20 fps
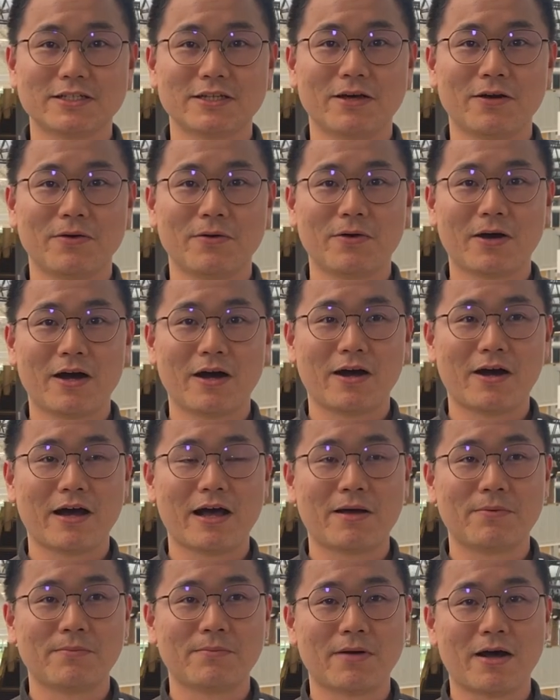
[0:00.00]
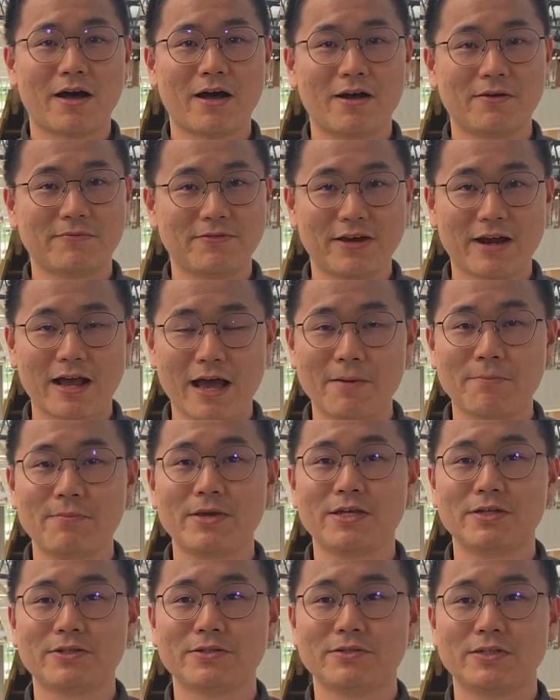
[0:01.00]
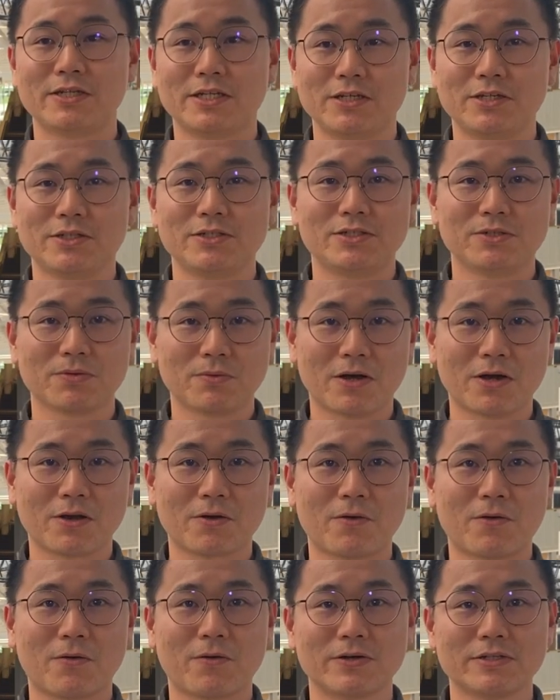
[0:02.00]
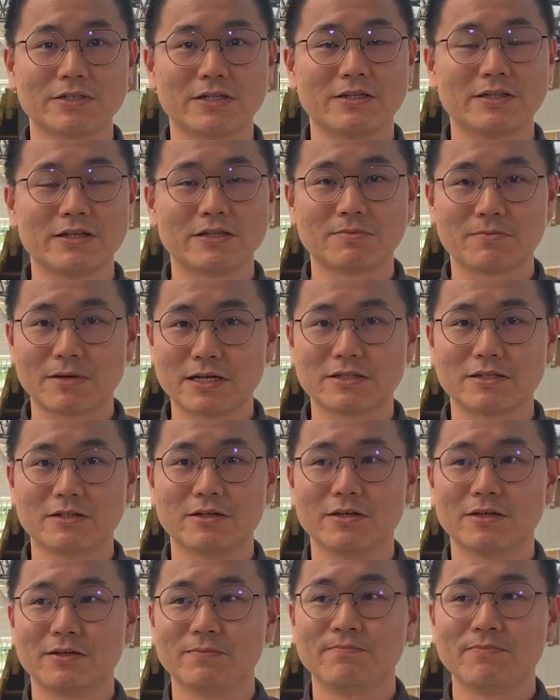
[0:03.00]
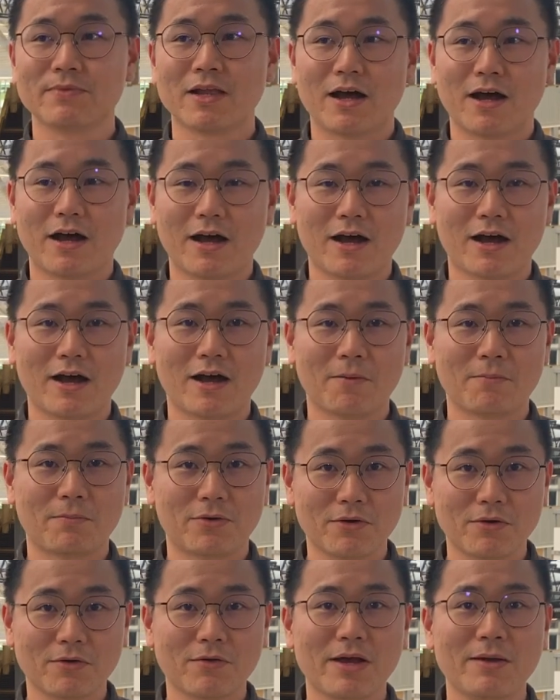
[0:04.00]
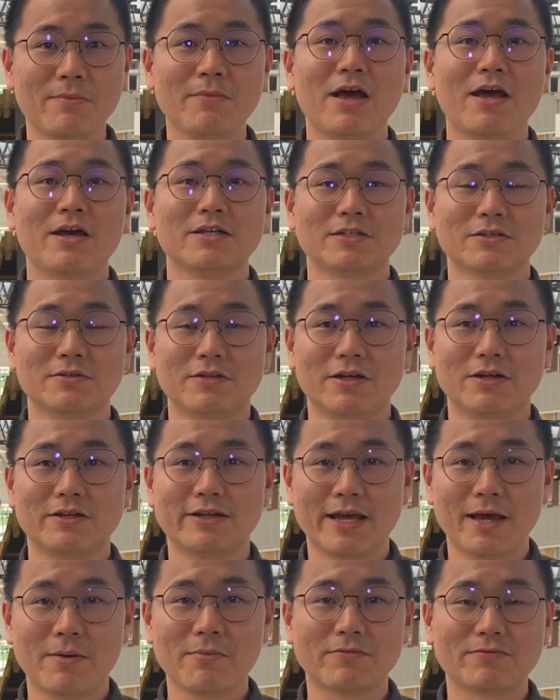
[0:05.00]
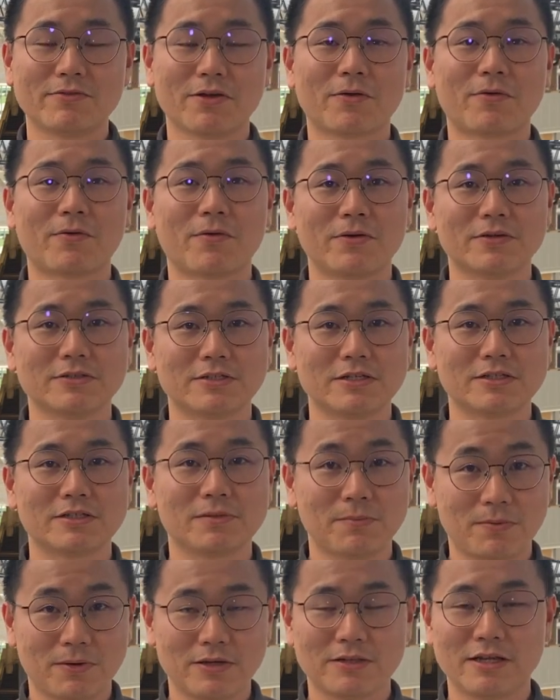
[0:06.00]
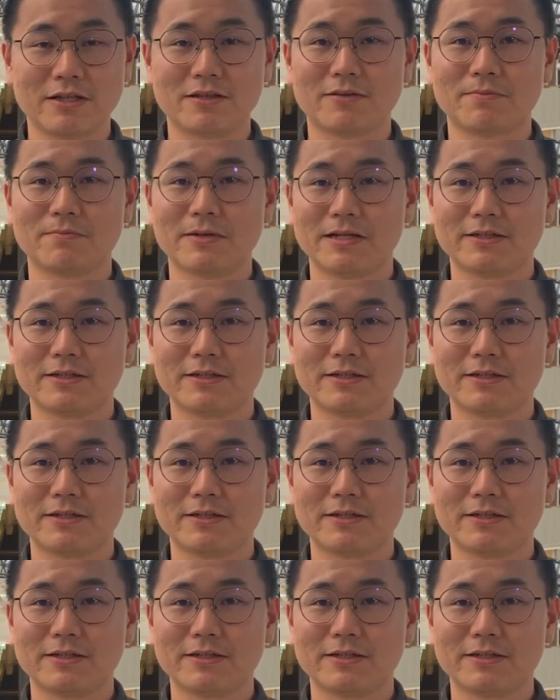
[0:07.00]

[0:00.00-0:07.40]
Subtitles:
so I'm very happy to teach one course in this master program. So the name of the course is Predictive